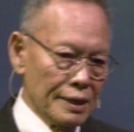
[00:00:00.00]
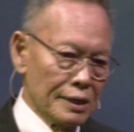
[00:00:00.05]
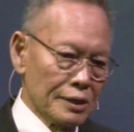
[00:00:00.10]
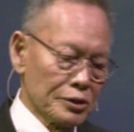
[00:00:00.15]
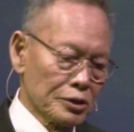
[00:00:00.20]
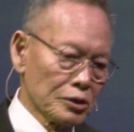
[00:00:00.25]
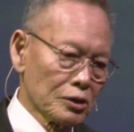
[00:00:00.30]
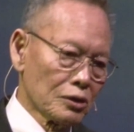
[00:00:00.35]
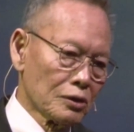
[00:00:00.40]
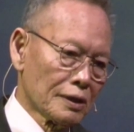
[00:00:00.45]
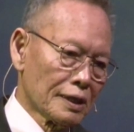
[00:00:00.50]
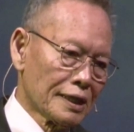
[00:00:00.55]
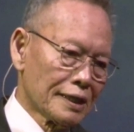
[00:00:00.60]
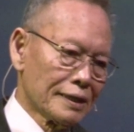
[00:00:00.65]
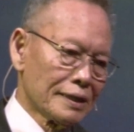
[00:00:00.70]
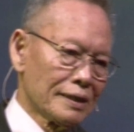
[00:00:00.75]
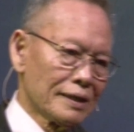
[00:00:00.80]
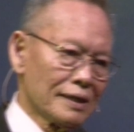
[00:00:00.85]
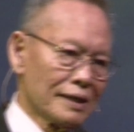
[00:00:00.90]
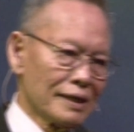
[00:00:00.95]
So,
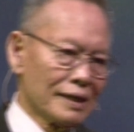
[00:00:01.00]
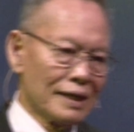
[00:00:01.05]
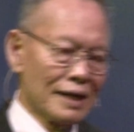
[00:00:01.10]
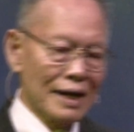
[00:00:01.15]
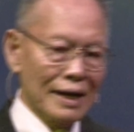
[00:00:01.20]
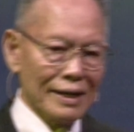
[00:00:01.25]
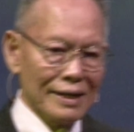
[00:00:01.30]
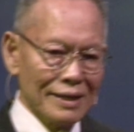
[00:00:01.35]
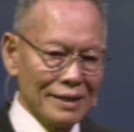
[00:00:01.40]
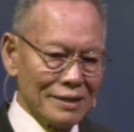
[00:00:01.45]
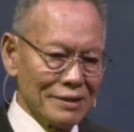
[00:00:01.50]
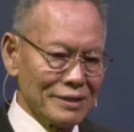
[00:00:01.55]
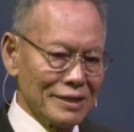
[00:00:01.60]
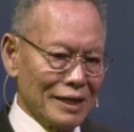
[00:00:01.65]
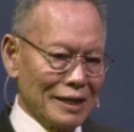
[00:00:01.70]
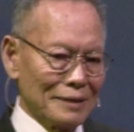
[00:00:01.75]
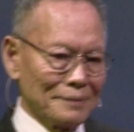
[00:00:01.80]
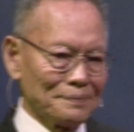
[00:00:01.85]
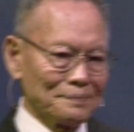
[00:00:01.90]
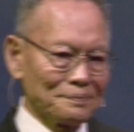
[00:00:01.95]
uh,
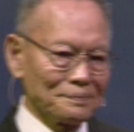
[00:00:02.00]
hallelujah.